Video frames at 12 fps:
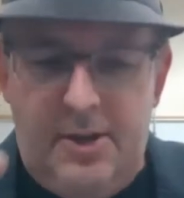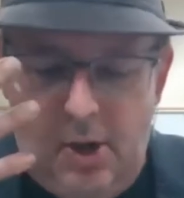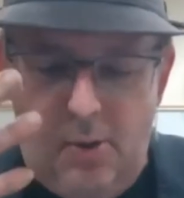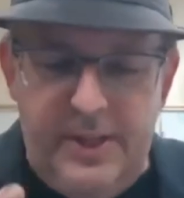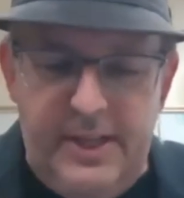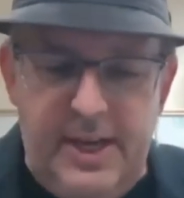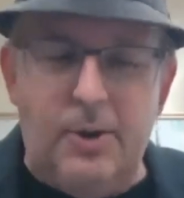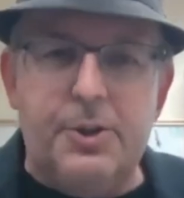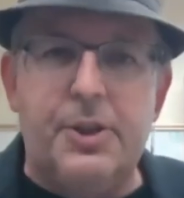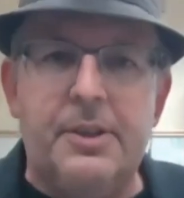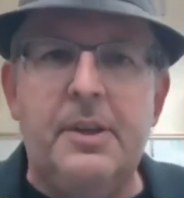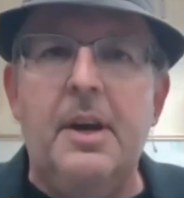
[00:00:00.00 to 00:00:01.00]
Go to the
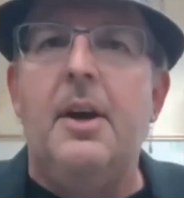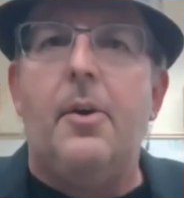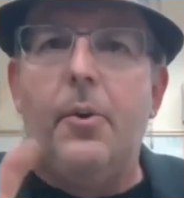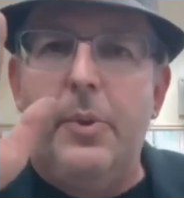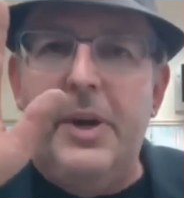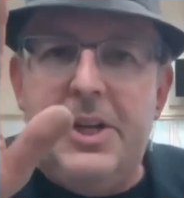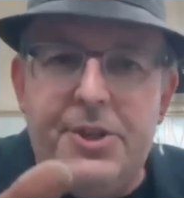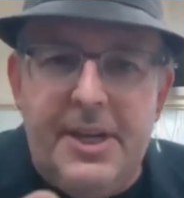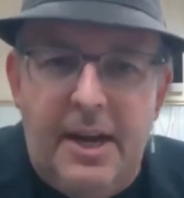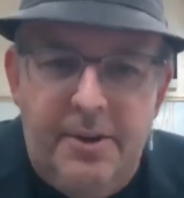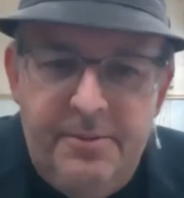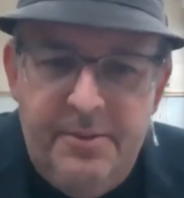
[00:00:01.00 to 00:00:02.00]
ocean, reach
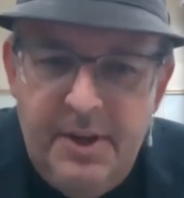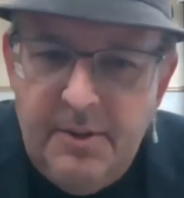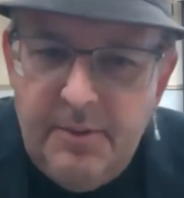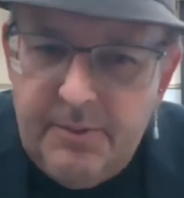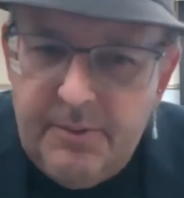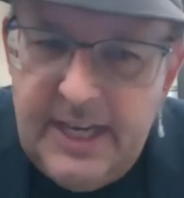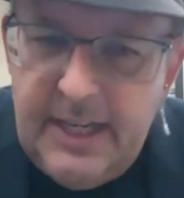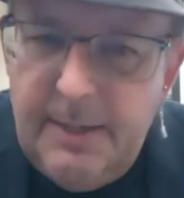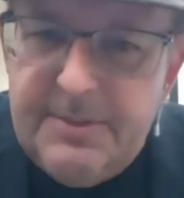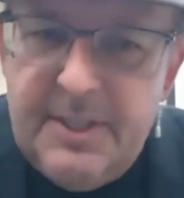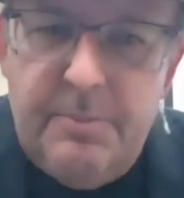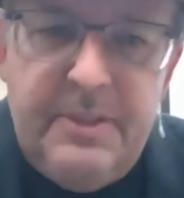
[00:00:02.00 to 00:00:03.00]
down, take
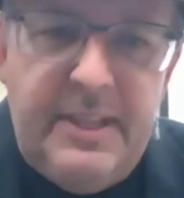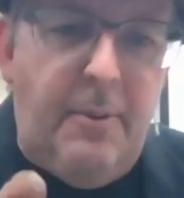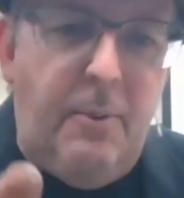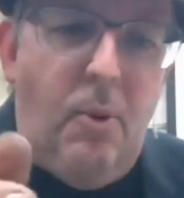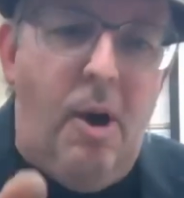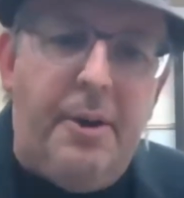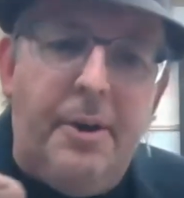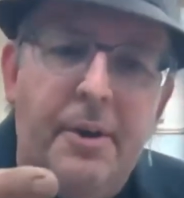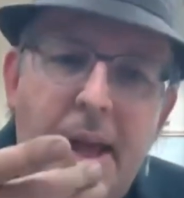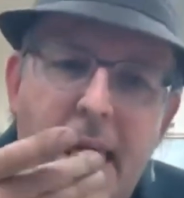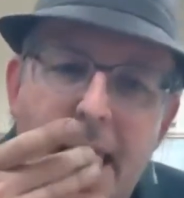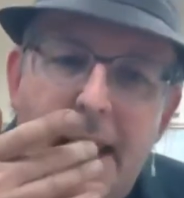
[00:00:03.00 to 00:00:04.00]
up some of that
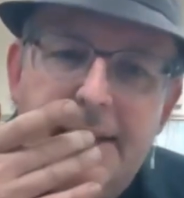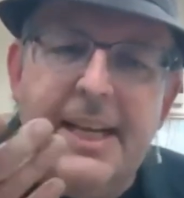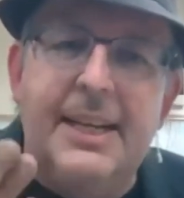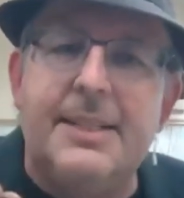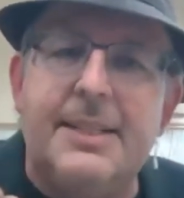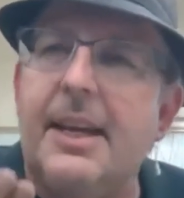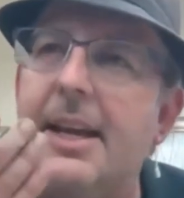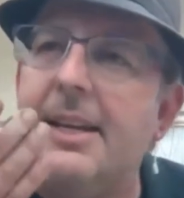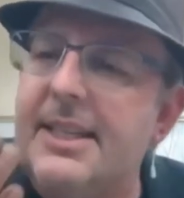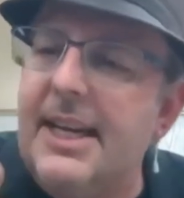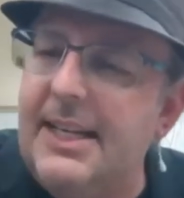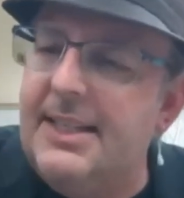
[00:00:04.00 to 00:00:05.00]
water, taste it,
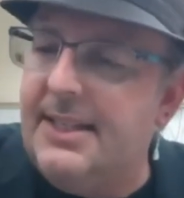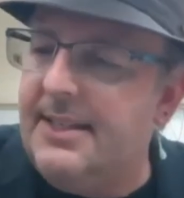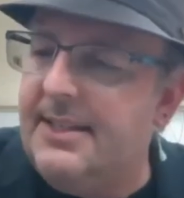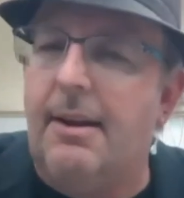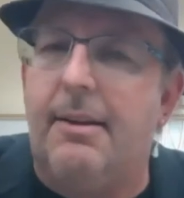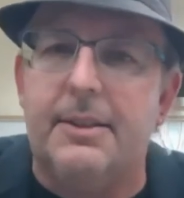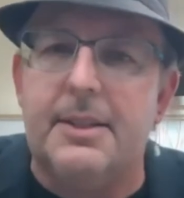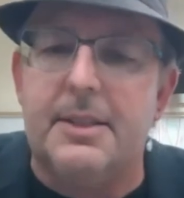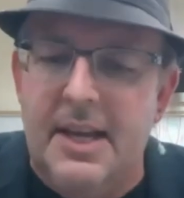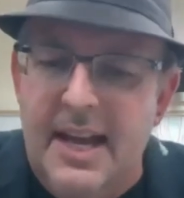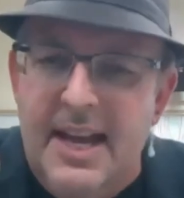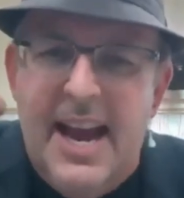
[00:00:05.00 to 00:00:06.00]
and taste the
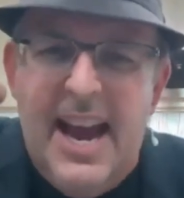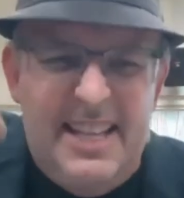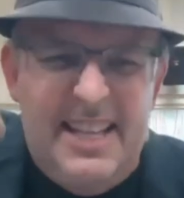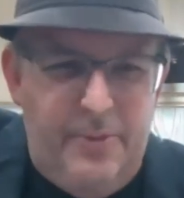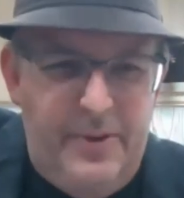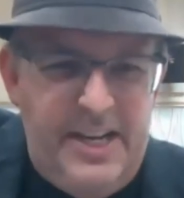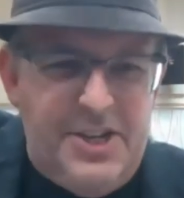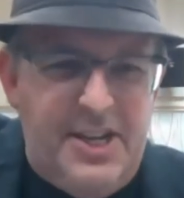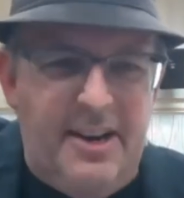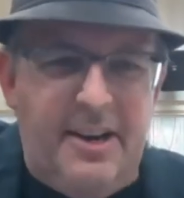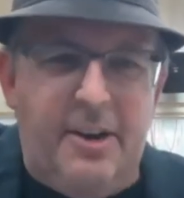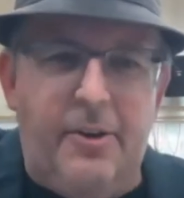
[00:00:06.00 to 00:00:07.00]
salts, and then reach
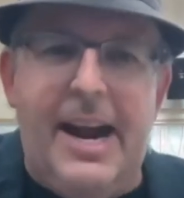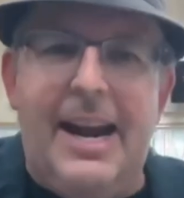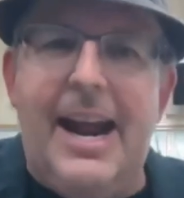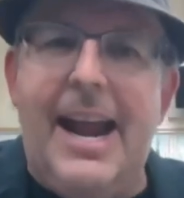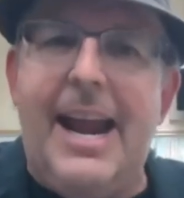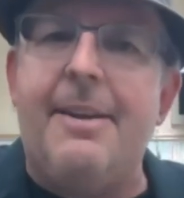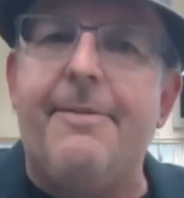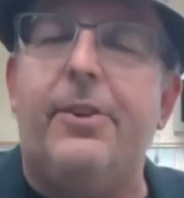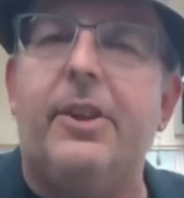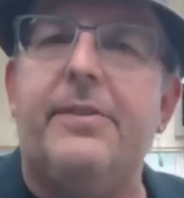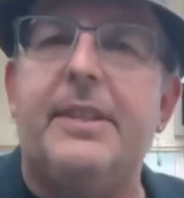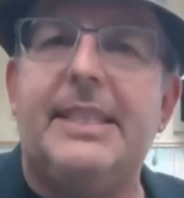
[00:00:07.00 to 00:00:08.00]
down and grab a
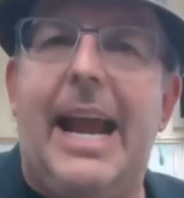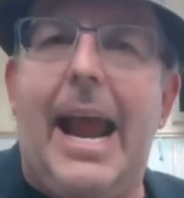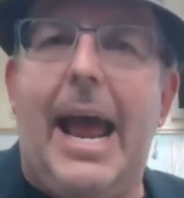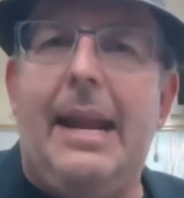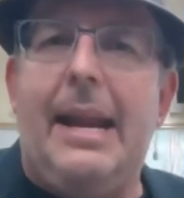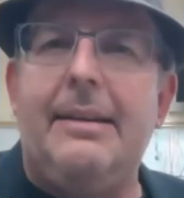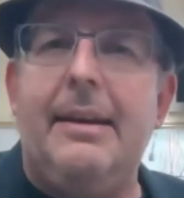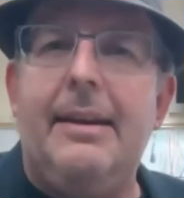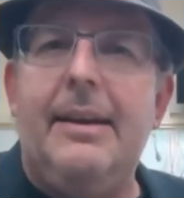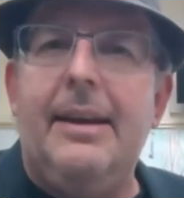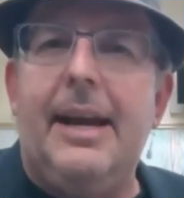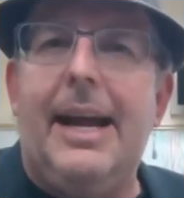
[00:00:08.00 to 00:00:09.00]
handful of sand.
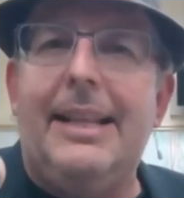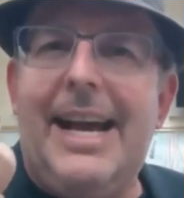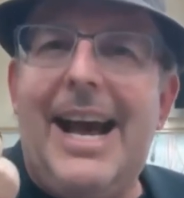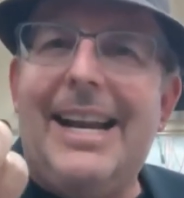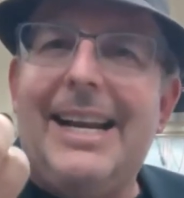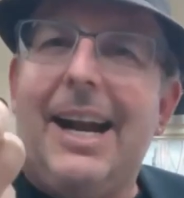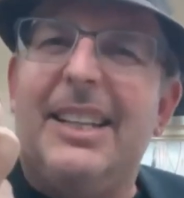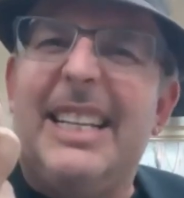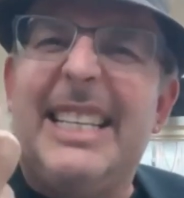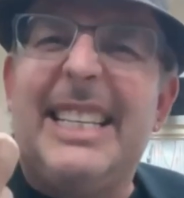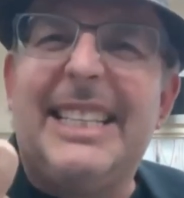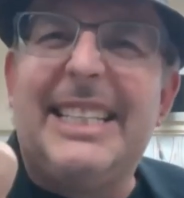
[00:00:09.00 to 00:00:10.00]
And that are
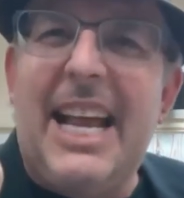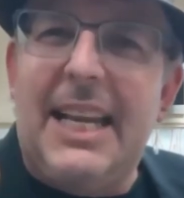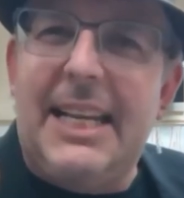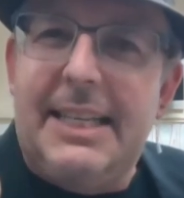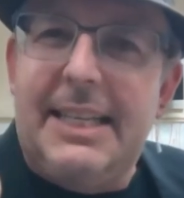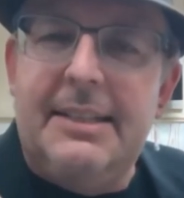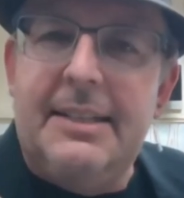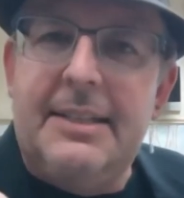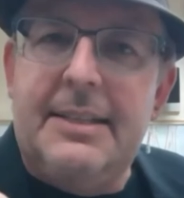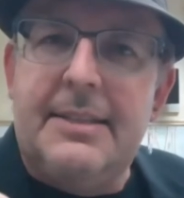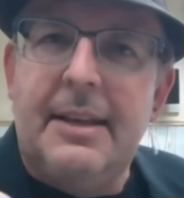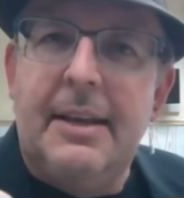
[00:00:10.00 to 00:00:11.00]
the
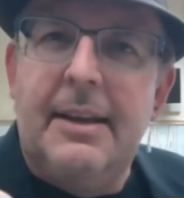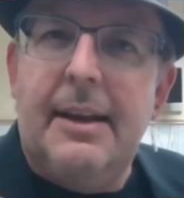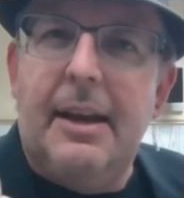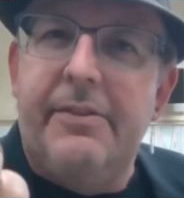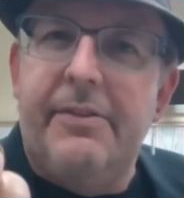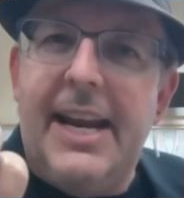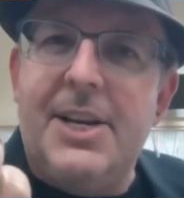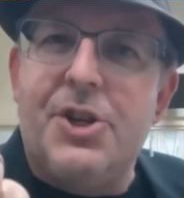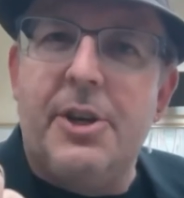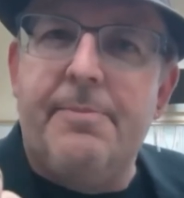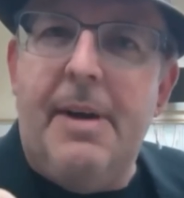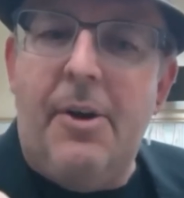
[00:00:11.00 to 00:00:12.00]
skeletons of
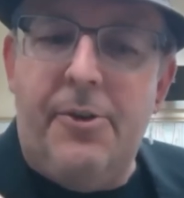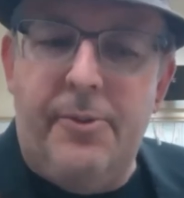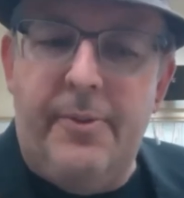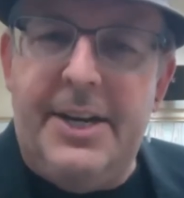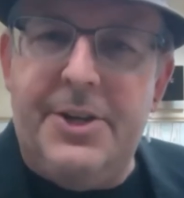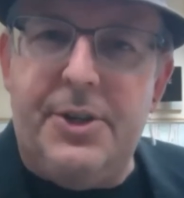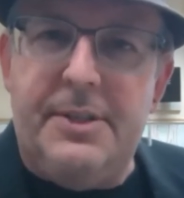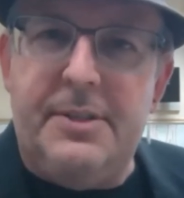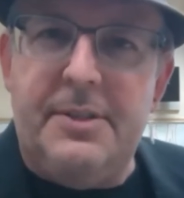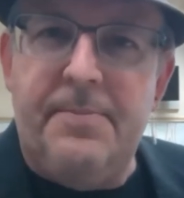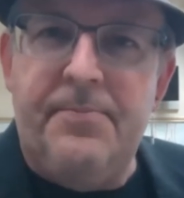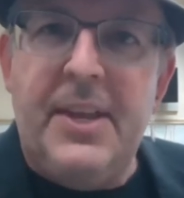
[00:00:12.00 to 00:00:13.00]
ancient mountain
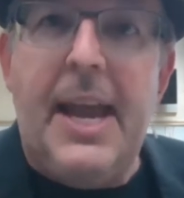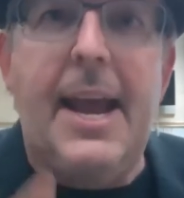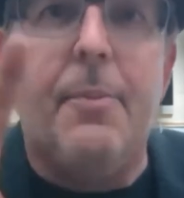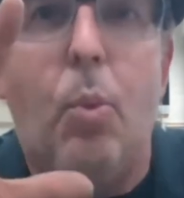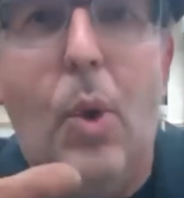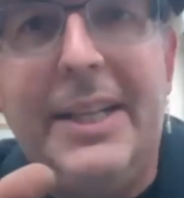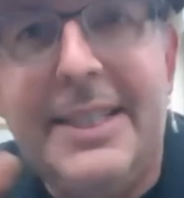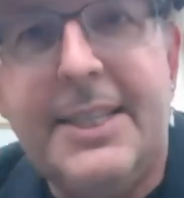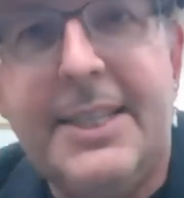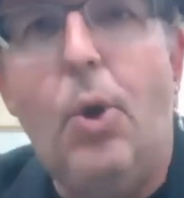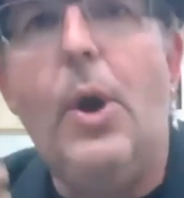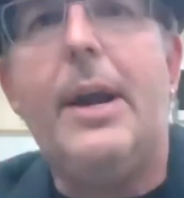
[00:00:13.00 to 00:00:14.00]
ranges. And what
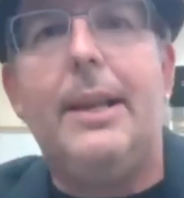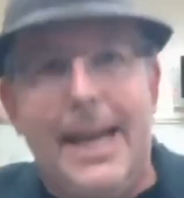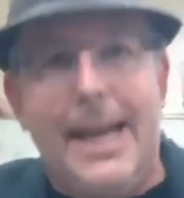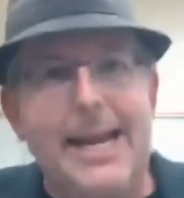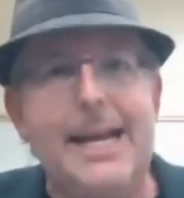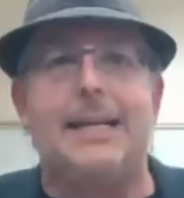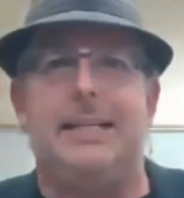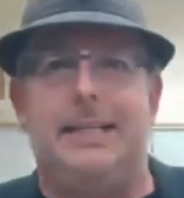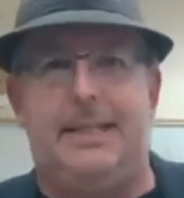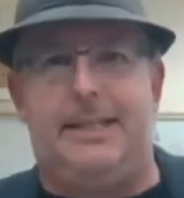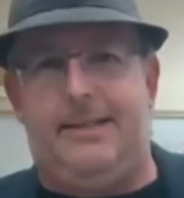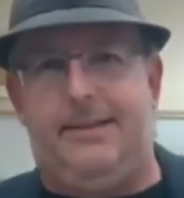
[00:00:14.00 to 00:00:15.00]
soil
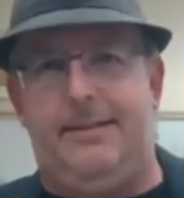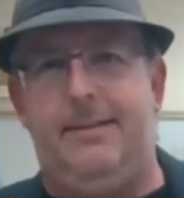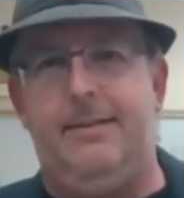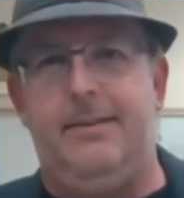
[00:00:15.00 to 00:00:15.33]
is,